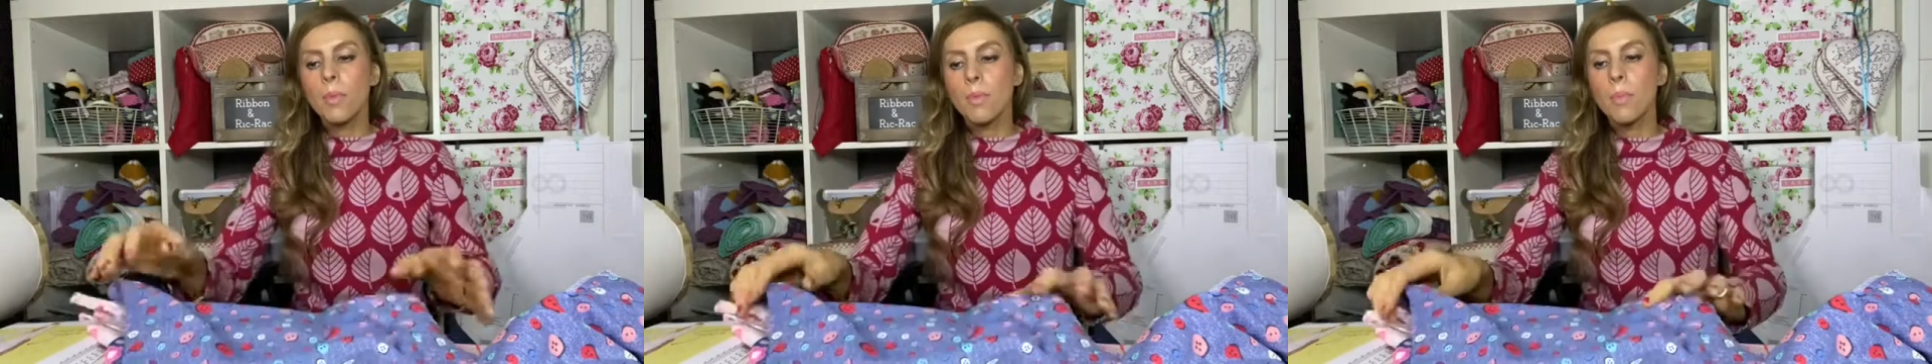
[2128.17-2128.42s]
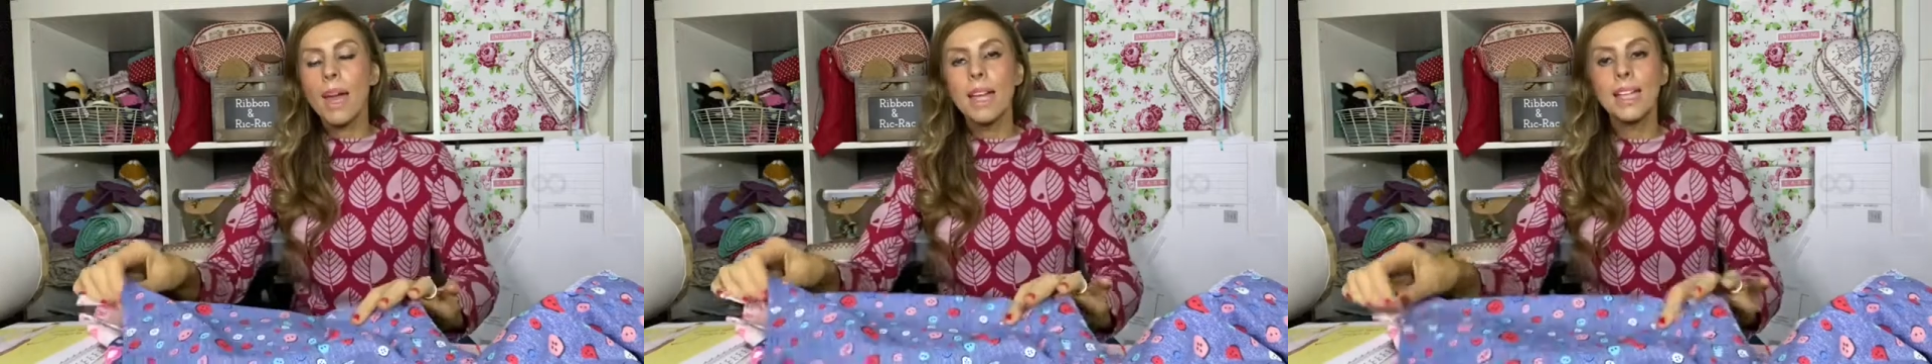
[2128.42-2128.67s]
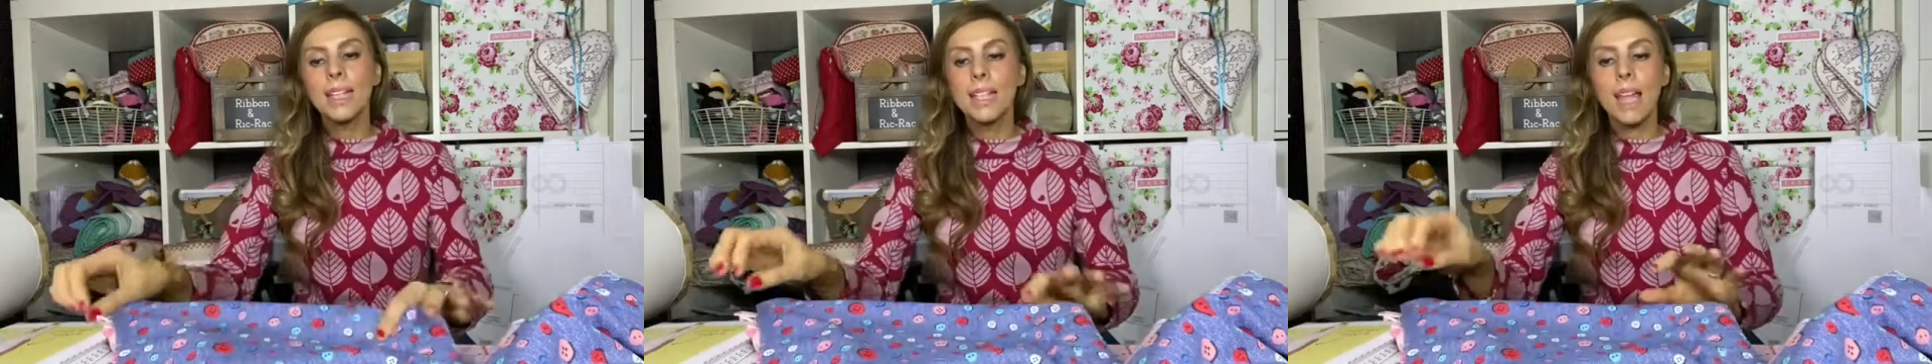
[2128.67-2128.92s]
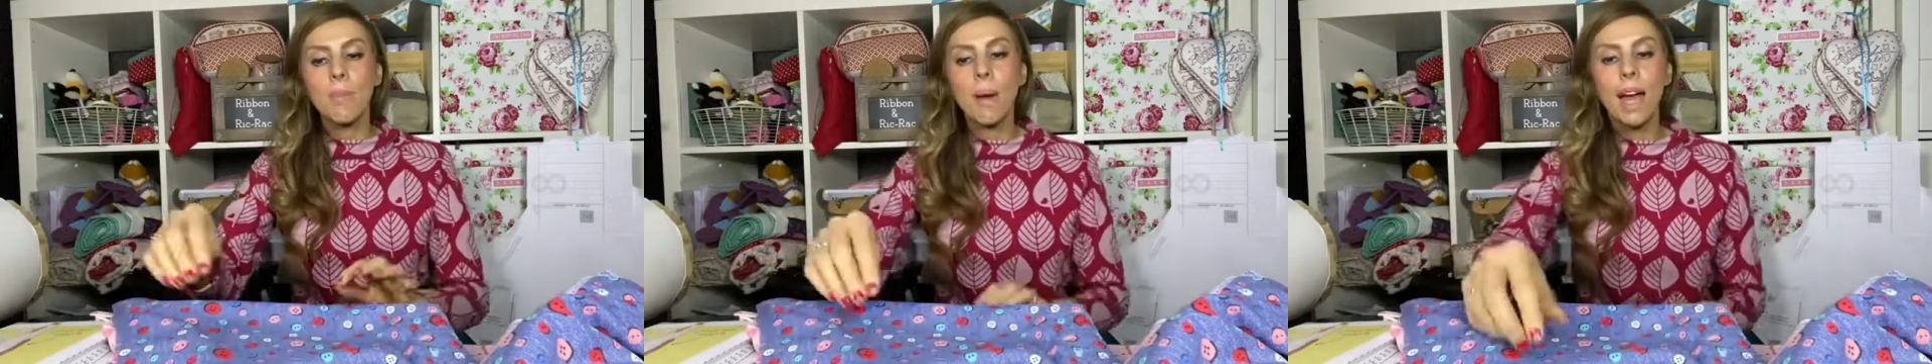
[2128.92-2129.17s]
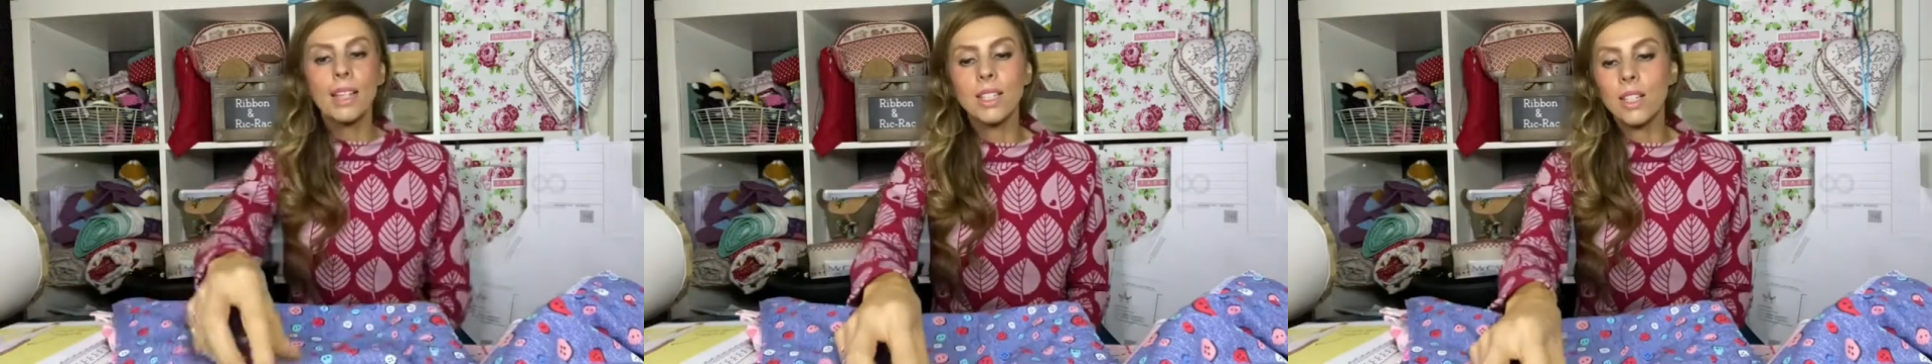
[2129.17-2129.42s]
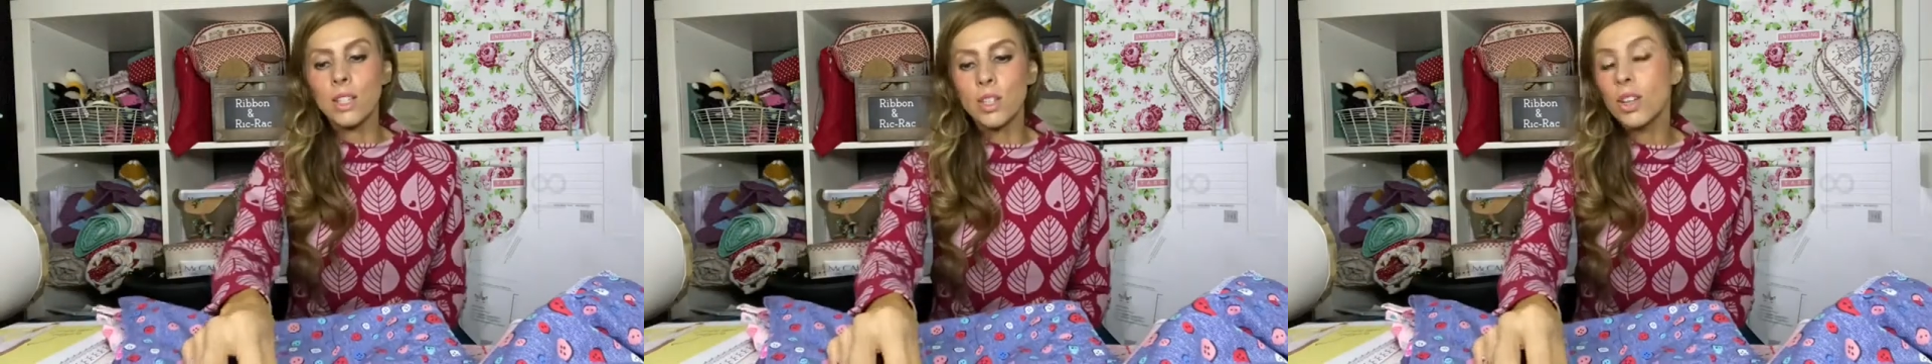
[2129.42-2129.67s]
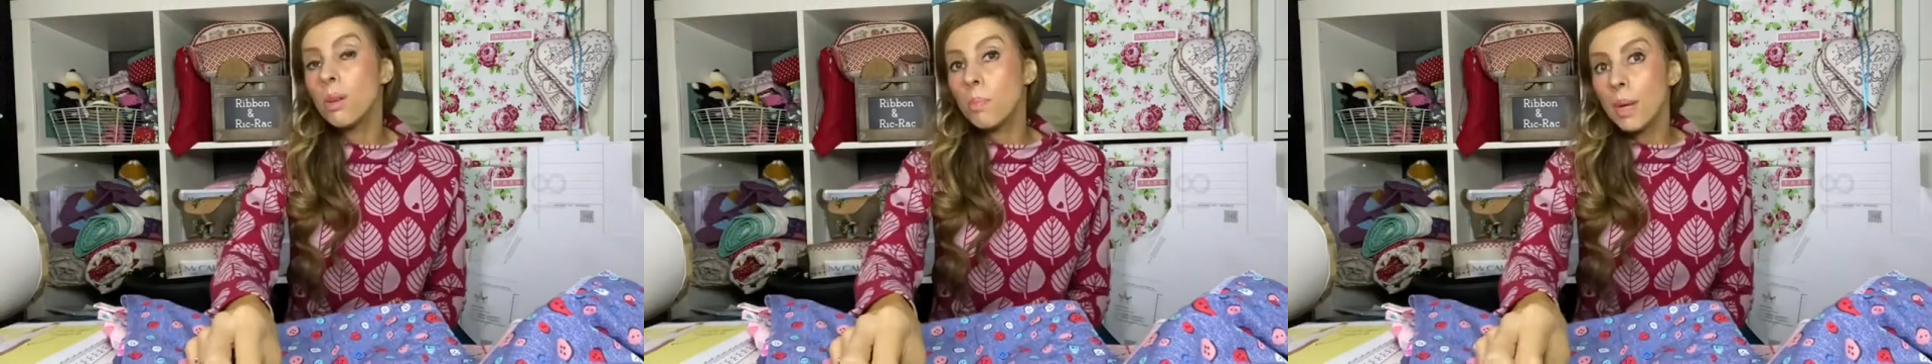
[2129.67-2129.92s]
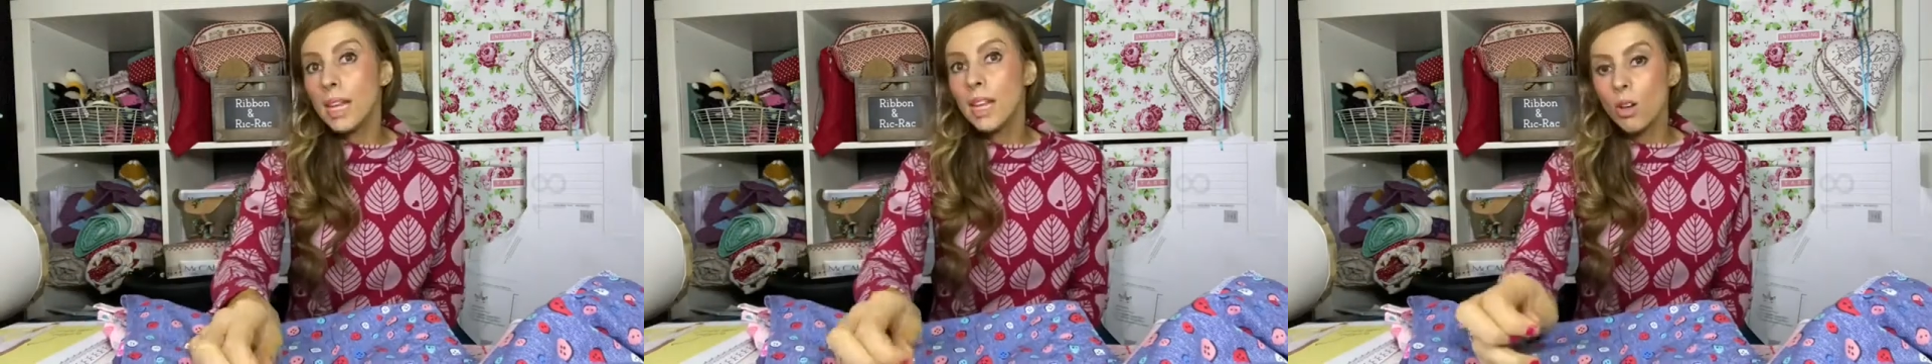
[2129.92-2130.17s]
base their patterns on a
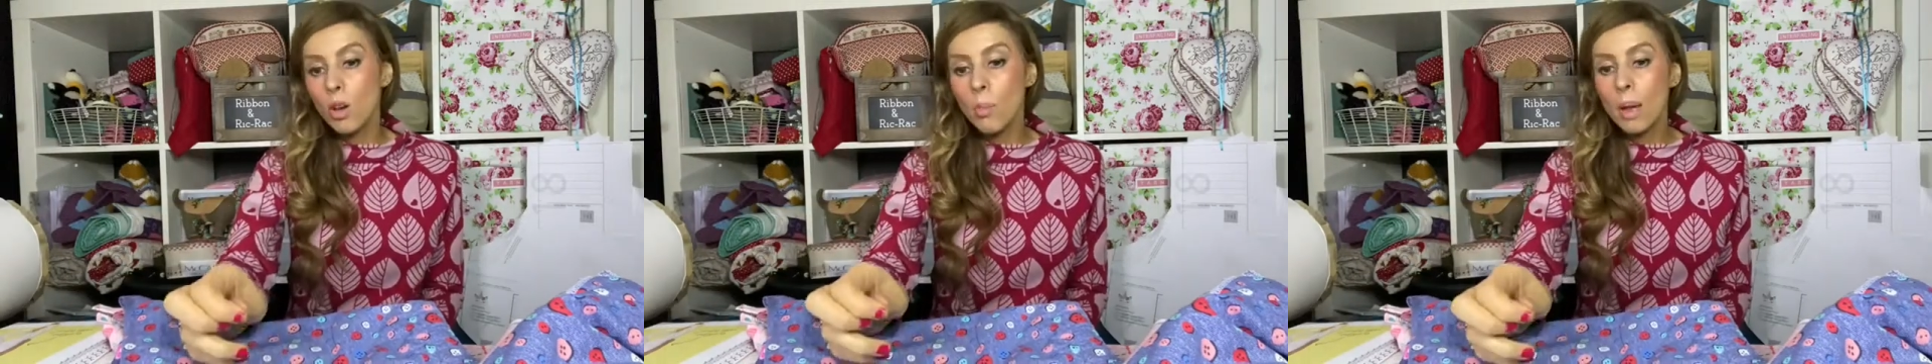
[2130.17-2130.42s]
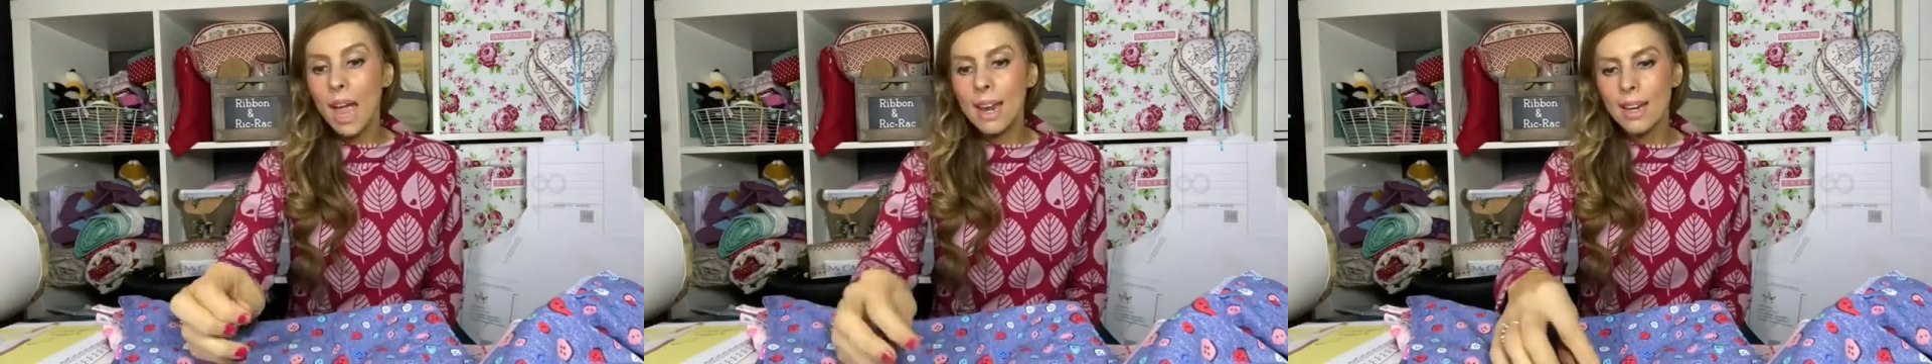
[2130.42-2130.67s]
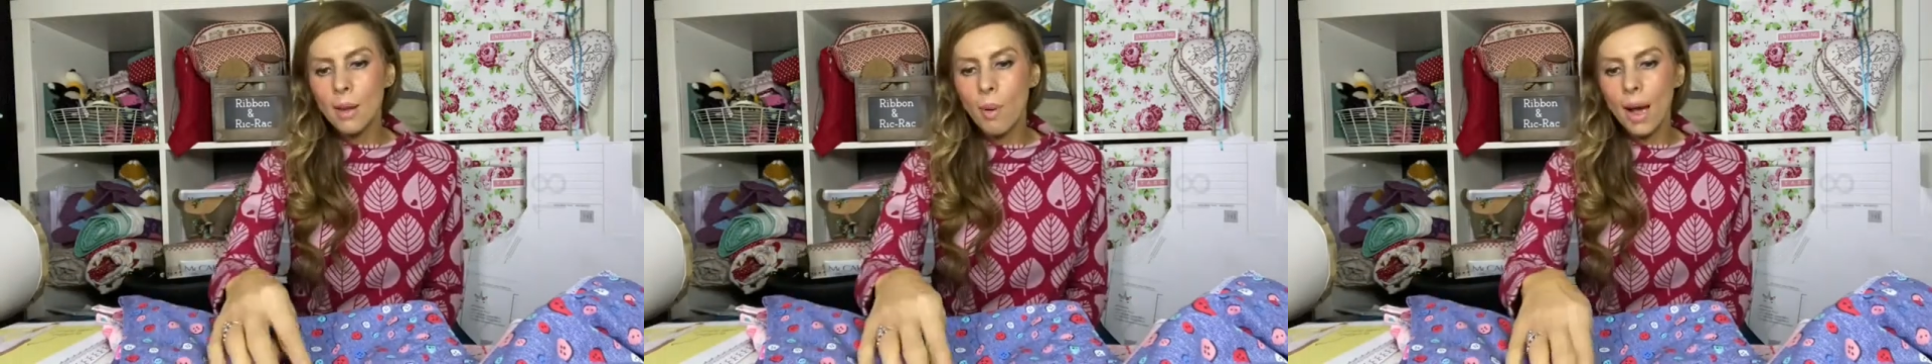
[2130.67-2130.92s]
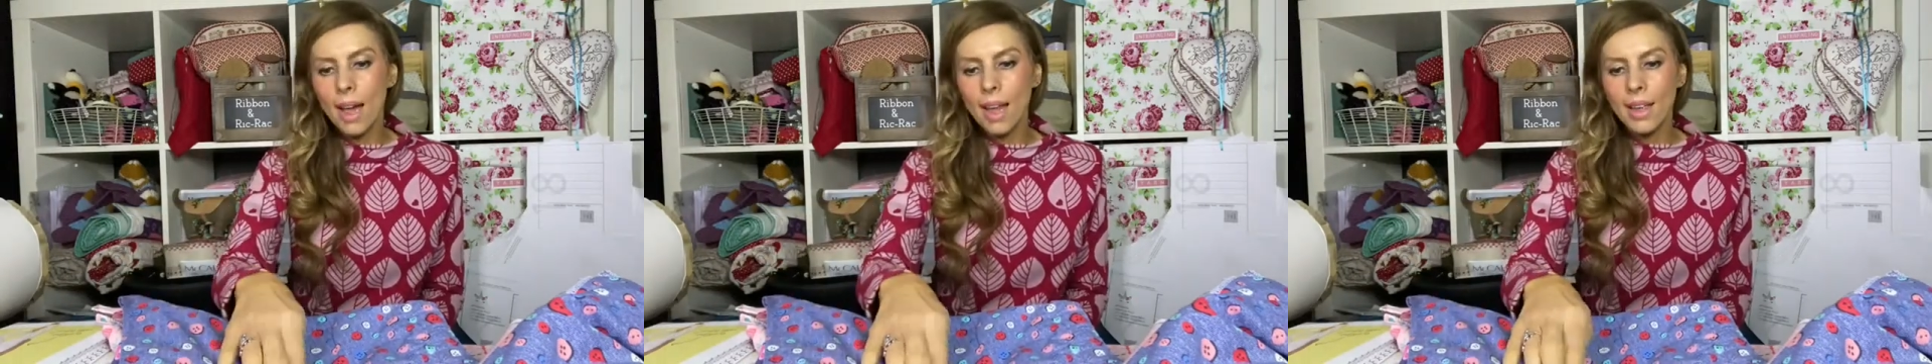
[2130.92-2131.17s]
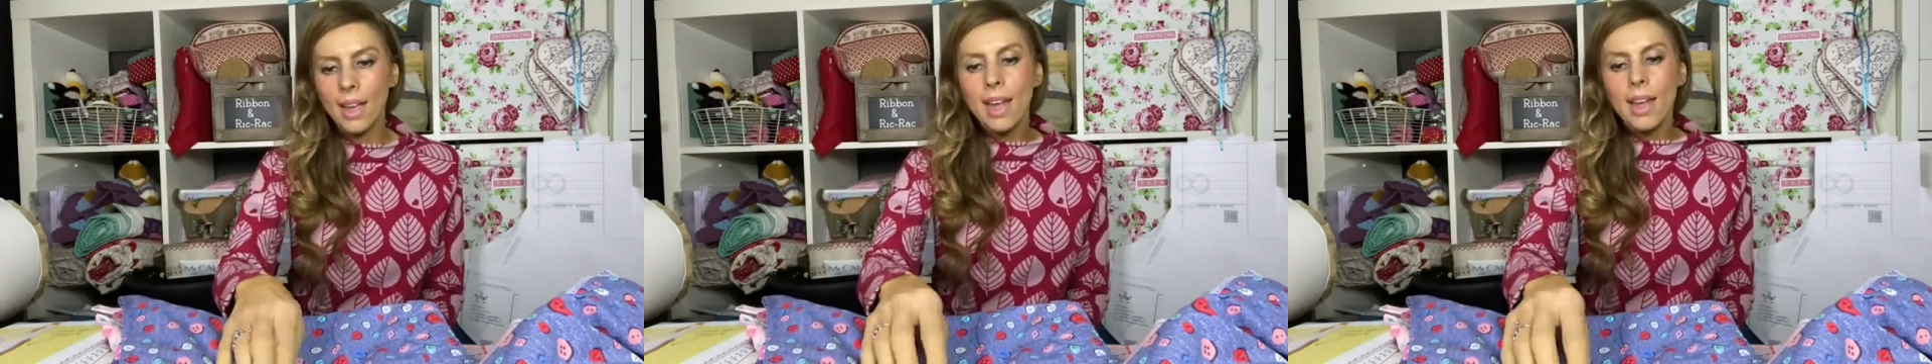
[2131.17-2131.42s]
B cup anyway.